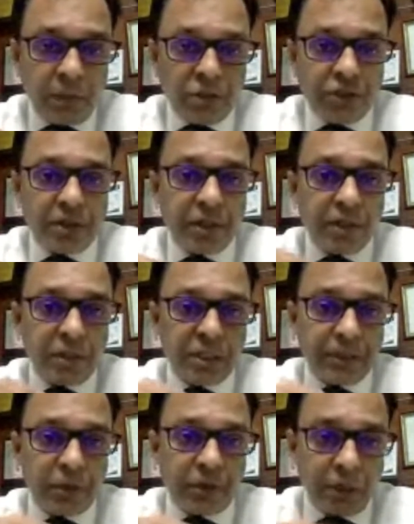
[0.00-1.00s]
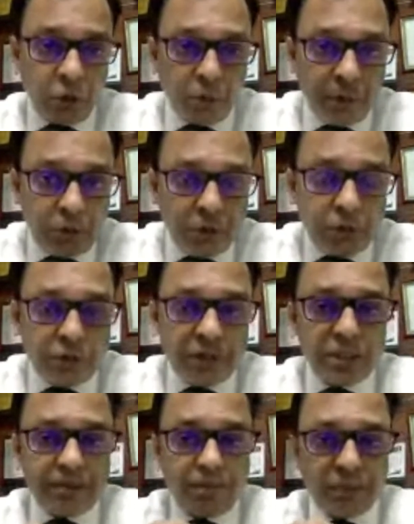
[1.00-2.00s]
mention here is about
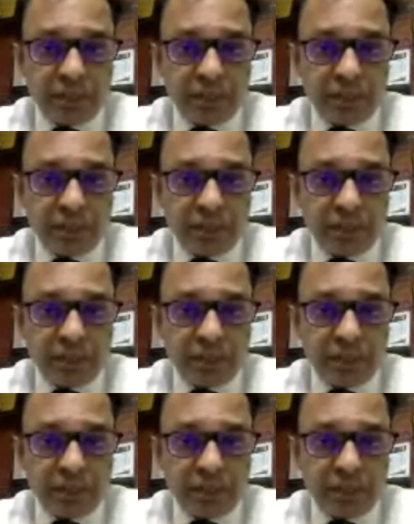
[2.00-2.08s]
endometriosis.